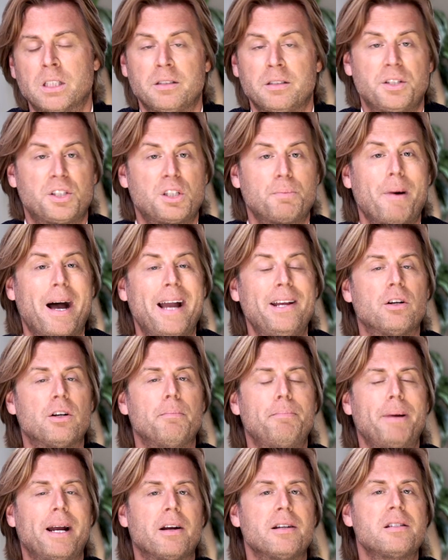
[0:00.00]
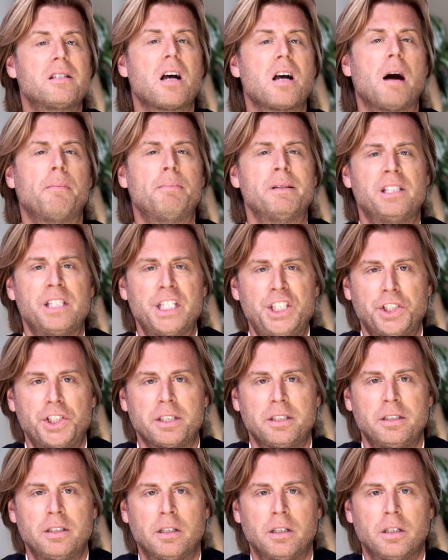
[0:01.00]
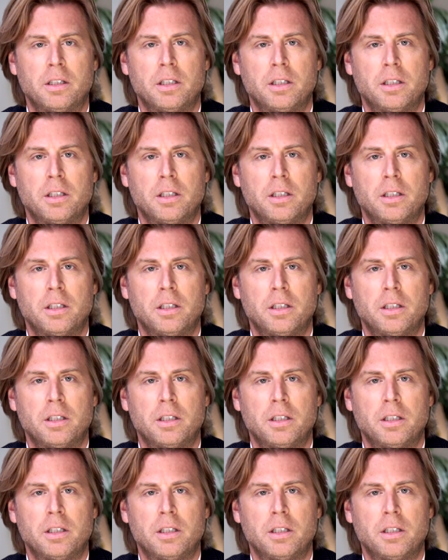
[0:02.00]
Despite her parents' opposition,